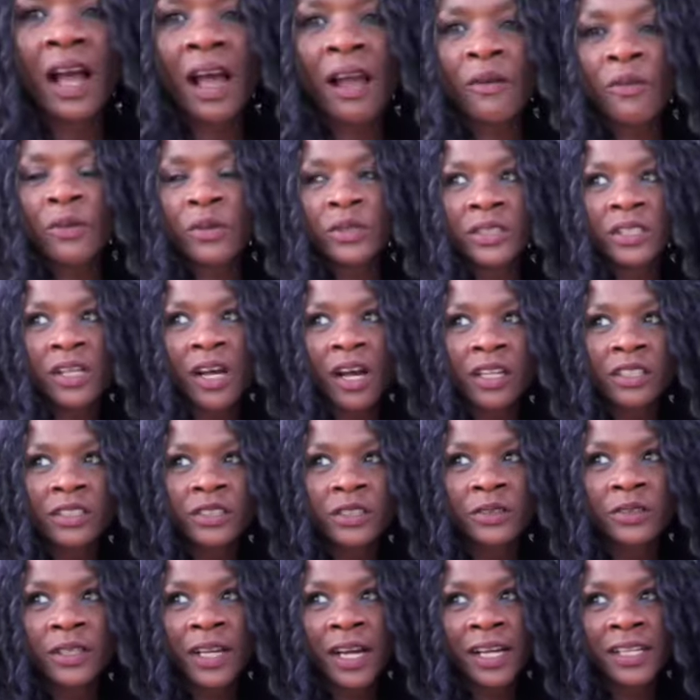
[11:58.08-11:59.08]
I will talk
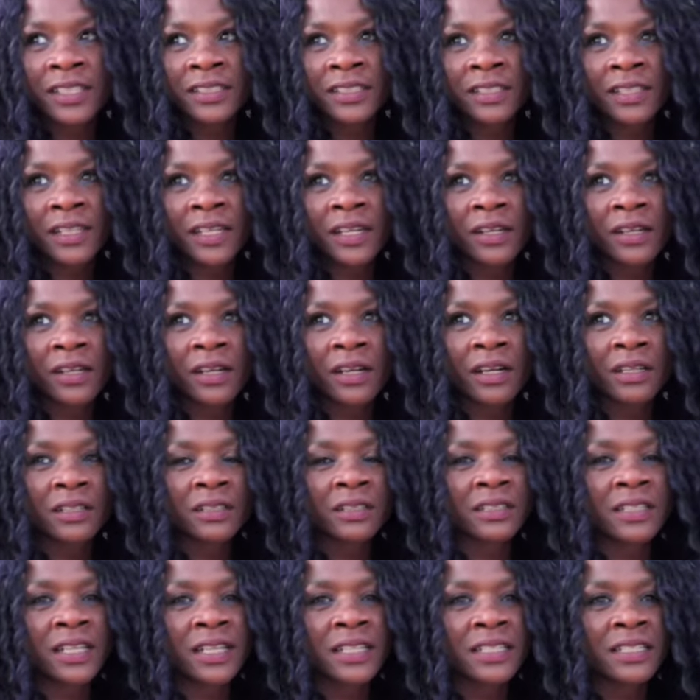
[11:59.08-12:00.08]
to you guys later.
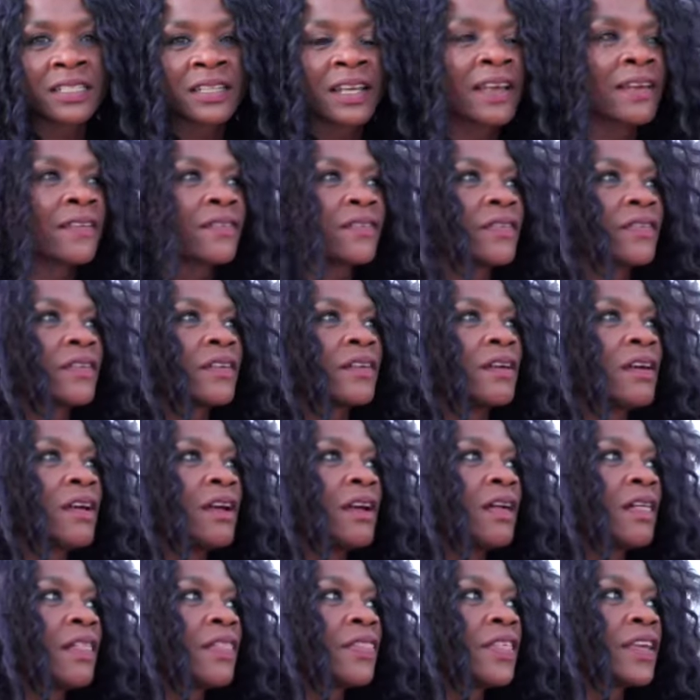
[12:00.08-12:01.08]
Stay safe.
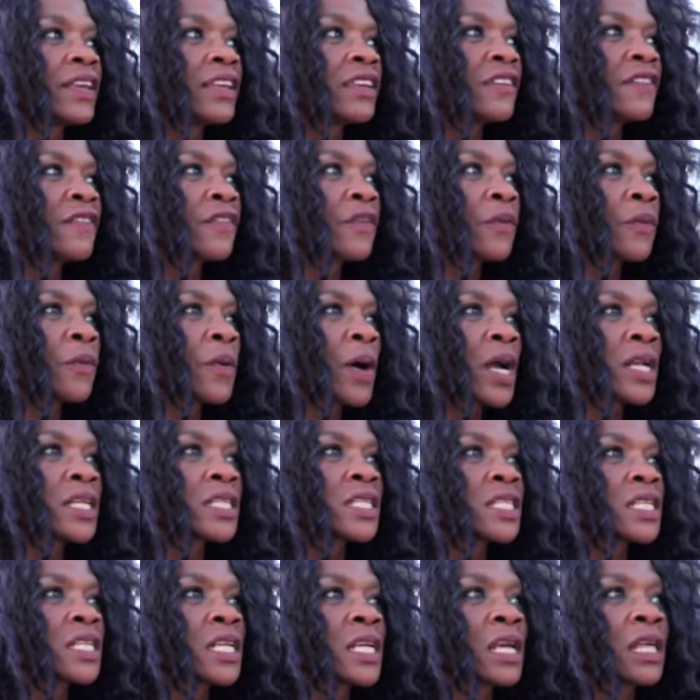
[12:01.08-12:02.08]
Thank you for
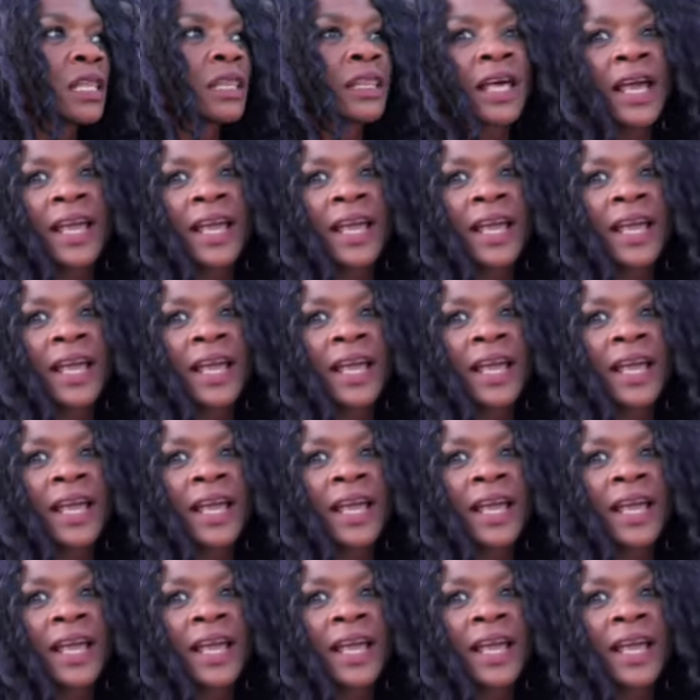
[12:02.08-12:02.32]
watching.